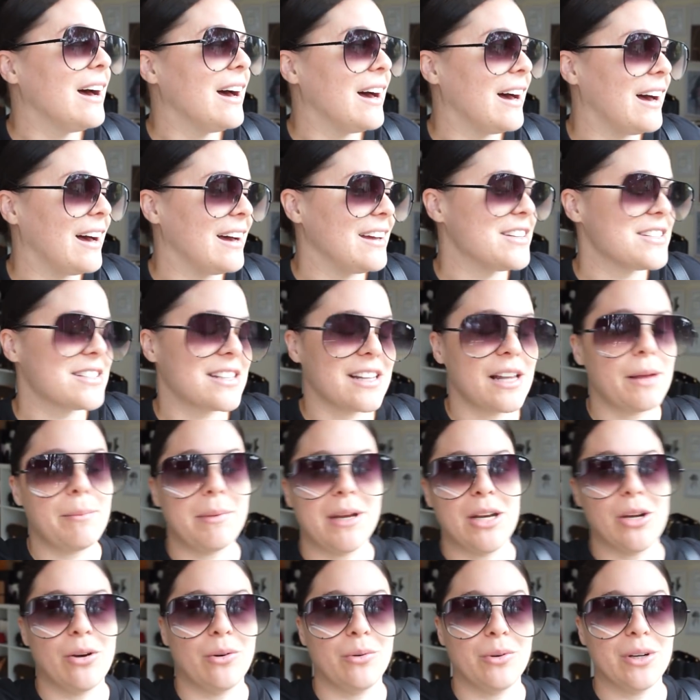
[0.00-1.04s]
Uh, just let
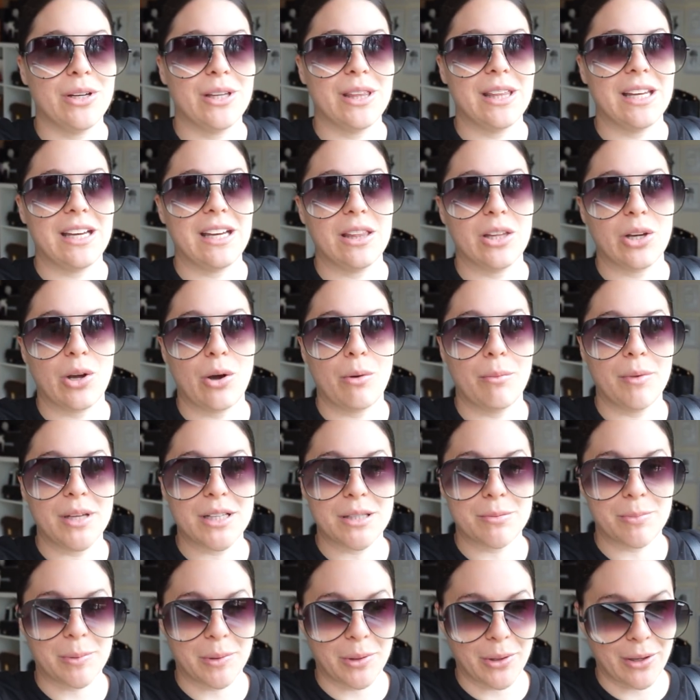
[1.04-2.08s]
me know what you think in the
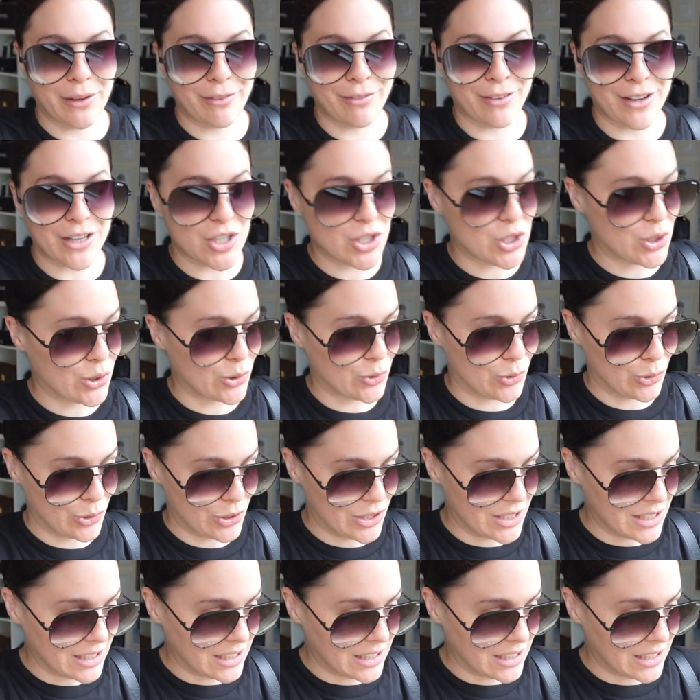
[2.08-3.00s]
comments below if I should.